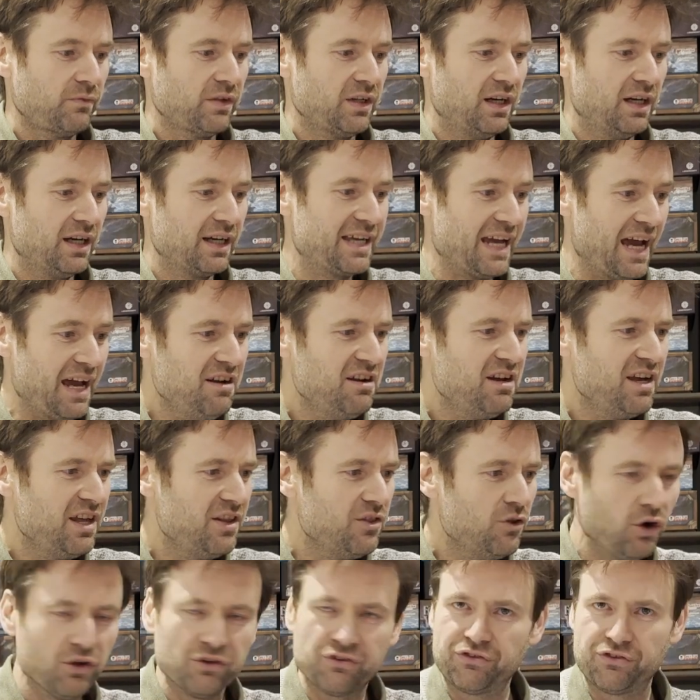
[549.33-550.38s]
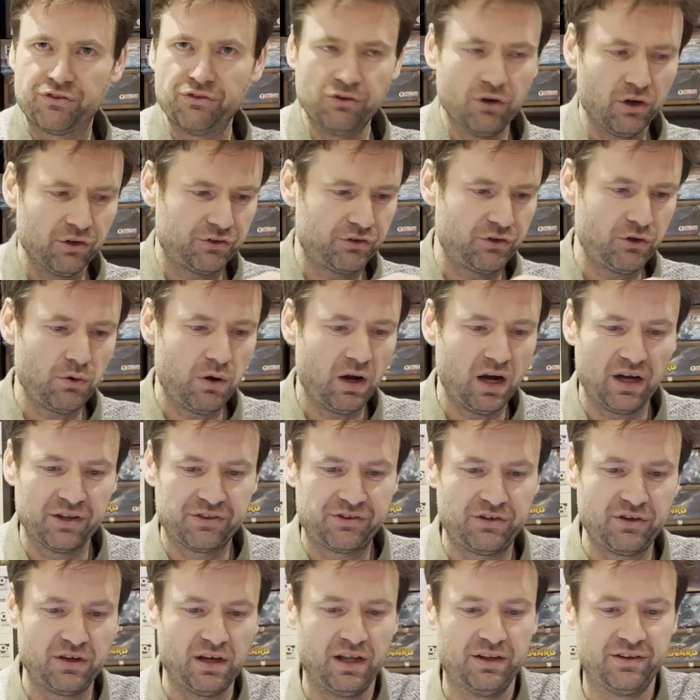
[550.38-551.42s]
again, not too hard
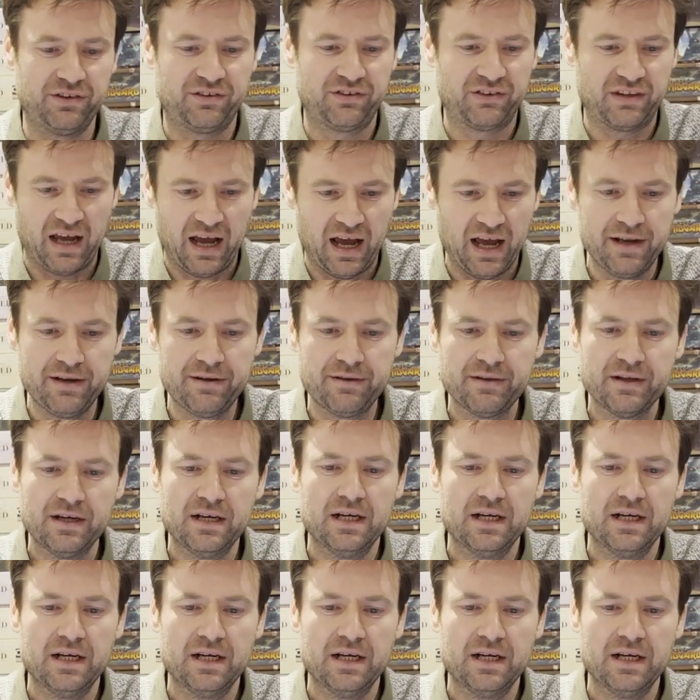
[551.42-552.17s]
to understand,